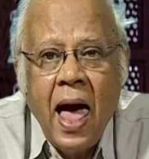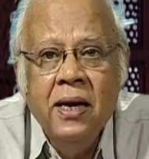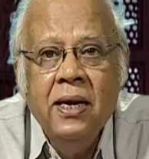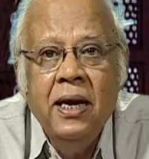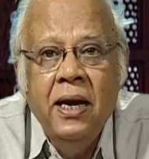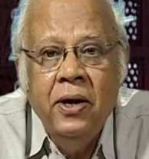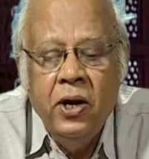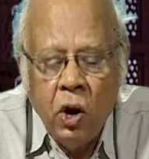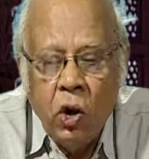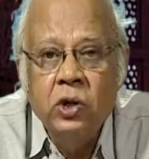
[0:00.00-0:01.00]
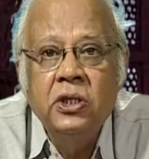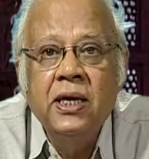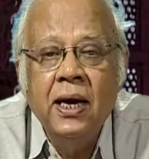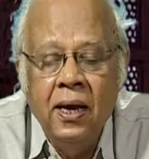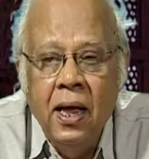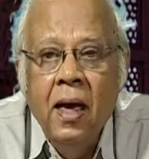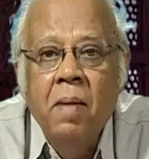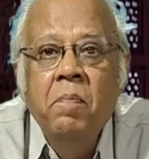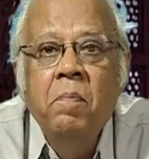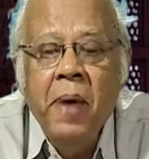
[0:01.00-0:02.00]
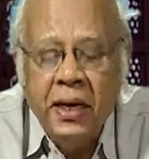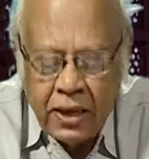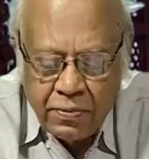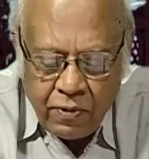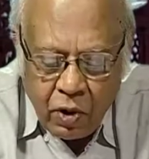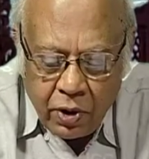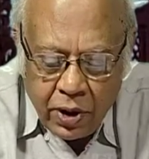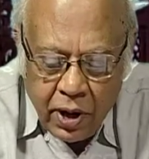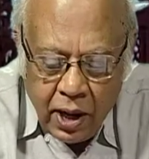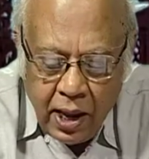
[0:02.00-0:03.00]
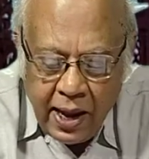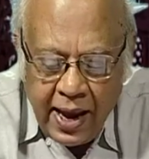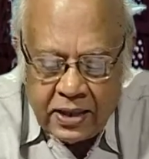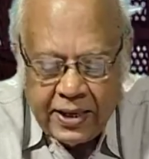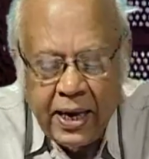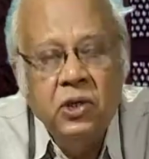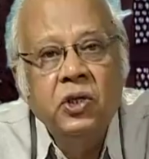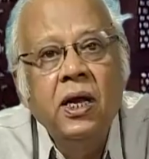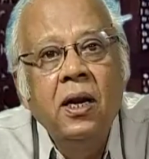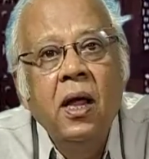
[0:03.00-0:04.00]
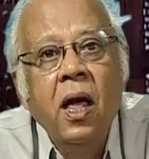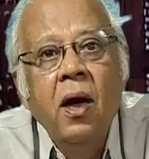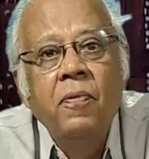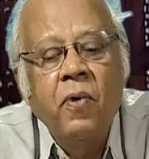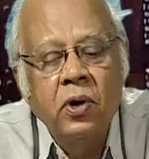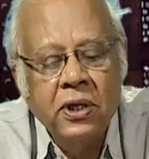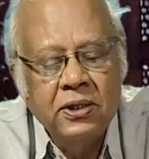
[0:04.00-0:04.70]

an ideological metaphor essential for the